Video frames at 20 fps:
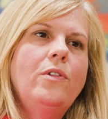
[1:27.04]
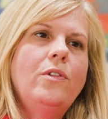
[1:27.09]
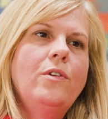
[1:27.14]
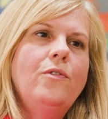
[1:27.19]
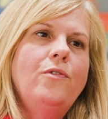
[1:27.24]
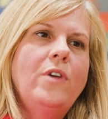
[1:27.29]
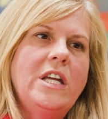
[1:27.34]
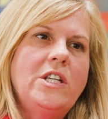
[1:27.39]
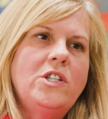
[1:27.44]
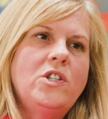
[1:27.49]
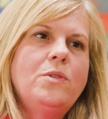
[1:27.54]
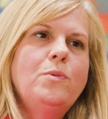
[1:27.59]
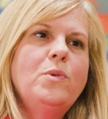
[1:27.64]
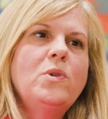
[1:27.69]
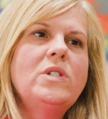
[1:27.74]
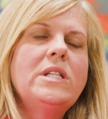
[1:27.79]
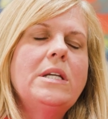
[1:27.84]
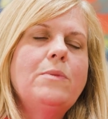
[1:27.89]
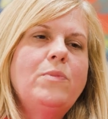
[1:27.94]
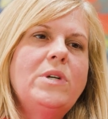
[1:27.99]
the
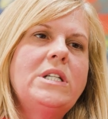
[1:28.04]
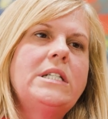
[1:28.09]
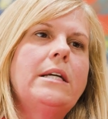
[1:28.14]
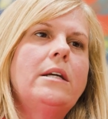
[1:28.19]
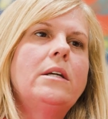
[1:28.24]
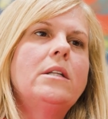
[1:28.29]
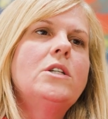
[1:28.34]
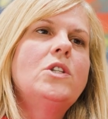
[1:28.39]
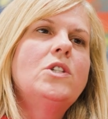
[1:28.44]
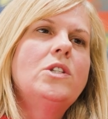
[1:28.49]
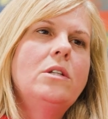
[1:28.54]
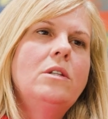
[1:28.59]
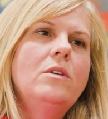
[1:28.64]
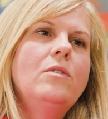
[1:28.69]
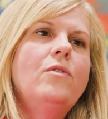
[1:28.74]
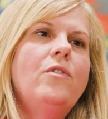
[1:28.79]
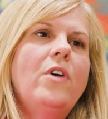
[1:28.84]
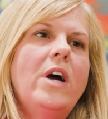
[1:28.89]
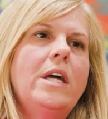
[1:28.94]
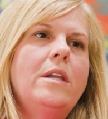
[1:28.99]
vegetables in particular to the
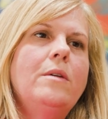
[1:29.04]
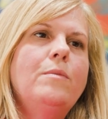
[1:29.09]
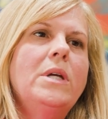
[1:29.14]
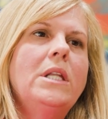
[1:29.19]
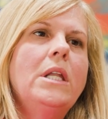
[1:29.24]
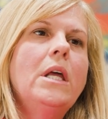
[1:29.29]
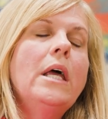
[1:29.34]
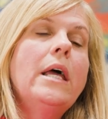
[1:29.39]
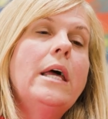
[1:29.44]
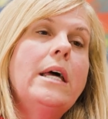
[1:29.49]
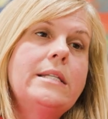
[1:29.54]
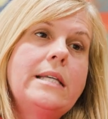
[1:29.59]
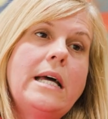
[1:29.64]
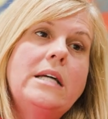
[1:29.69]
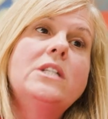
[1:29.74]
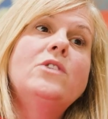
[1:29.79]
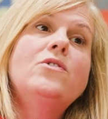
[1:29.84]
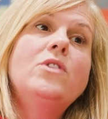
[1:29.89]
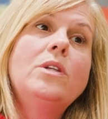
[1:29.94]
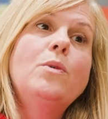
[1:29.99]
environment has
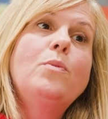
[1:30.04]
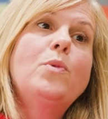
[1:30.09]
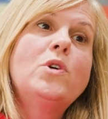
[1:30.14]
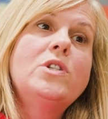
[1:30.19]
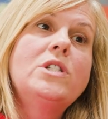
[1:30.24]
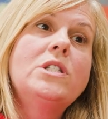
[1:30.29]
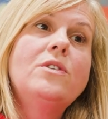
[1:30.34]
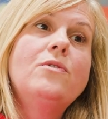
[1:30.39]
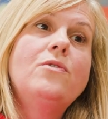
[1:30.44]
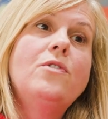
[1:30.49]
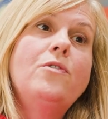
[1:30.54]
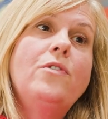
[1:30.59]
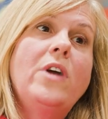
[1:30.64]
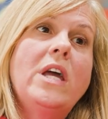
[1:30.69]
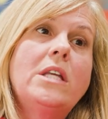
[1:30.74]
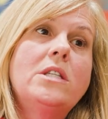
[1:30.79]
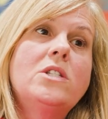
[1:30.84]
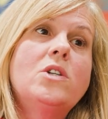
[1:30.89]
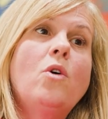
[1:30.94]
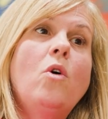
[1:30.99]
had a really positive
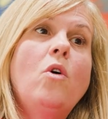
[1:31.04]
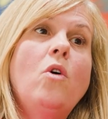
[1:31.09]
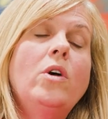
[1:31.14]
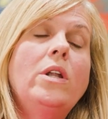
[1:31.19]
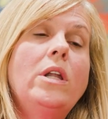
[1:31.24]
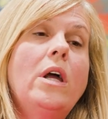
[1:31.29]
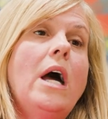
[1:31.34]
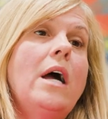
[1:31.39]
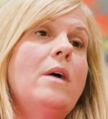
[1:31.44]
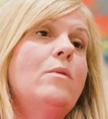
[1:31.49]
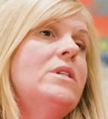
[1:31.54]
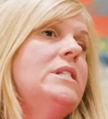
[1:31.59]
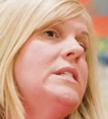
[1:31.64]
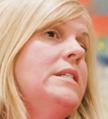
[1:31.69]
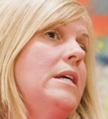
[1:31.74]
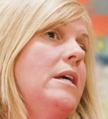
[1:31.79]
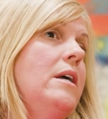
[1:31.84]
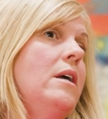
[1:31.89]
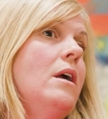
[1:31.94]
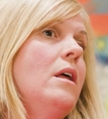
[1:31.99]
effect on, I would
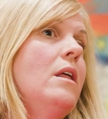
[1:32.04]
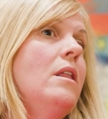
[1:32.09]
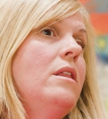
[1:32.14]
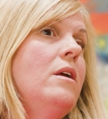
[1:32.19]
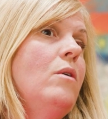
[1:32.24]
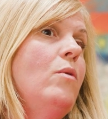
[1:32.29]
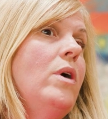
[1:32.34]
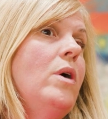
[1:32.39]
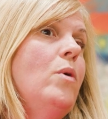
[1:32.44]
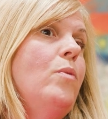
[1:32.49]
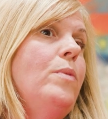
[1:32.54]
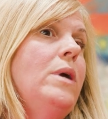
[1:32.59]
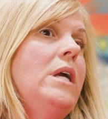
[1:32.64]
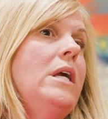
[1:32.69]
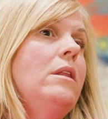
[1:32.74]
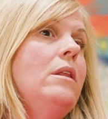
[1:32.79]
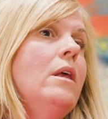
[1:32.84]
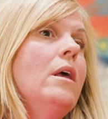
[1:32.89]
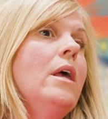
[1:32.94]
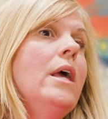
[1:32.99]
say, their
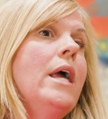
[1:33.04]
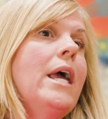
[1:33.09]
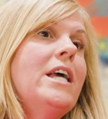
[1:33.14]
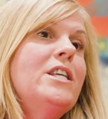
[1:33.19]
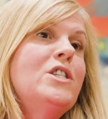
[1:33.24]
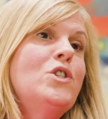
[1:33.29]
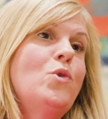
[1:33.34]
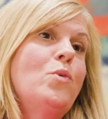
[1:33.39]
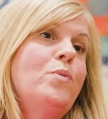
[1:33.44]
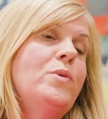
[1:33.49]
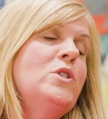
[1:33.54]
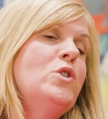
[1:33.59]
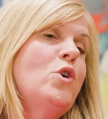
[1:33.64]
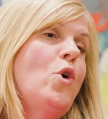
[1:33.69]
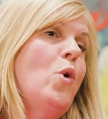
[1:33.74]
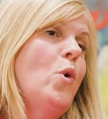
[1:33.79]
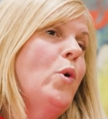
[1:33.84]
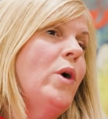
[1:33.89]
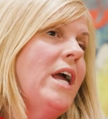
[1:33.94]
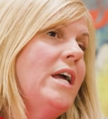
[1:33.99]
well-being. It's opened
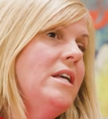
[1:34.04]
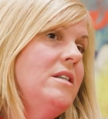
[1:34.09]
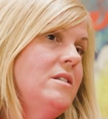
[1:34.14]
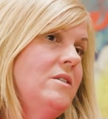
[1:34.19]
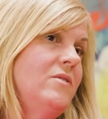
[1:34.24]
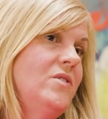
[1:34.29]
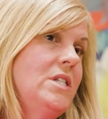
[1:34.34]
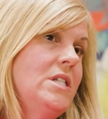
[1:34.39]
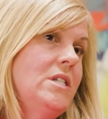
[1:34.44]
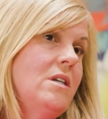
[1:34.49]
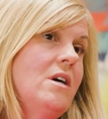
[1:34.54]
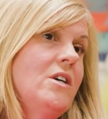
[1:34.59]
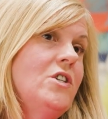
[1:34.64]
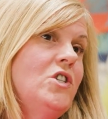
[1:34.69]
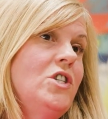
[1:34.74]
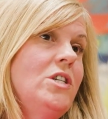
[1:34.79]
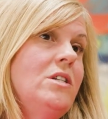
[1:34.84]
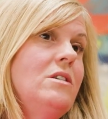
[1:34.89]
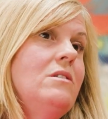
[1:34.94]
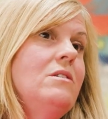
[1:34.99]
all kinds of
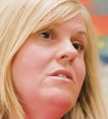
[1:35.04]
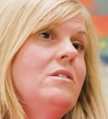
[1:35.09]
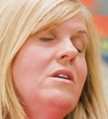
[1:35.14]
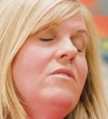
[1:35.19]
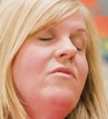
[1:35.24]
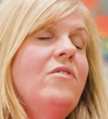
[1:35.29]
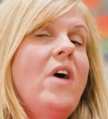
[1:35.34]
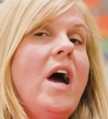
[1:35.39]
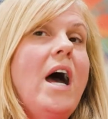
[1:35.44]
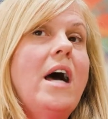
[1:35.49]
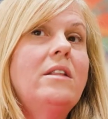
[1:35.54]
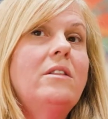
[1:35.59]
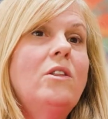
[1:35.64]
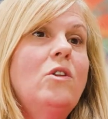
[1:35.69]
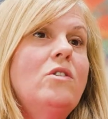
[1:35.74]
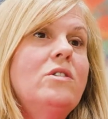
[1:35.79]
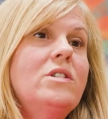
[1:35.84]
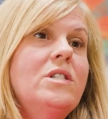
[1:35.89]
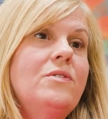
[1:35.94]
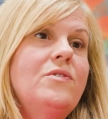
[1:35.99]
discussions, they've had
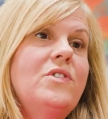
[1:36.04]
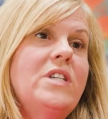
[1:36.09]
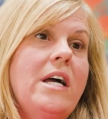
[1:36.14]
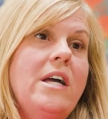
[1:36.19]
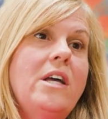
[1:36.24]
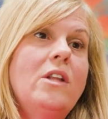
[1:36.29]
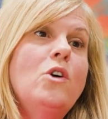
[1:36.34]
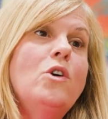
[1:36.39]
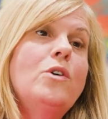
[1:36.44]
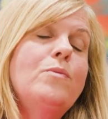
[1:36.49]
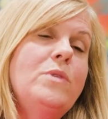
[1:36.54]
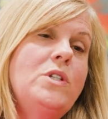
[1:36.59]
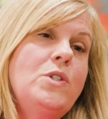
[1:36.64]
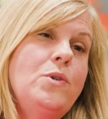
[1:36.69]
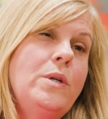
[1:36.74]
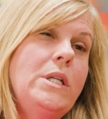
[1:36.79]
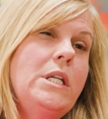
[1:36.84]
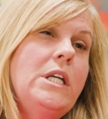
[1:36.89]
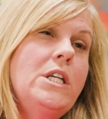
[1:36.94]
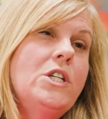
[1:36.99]
lots of dialogue
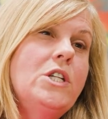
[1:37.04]
between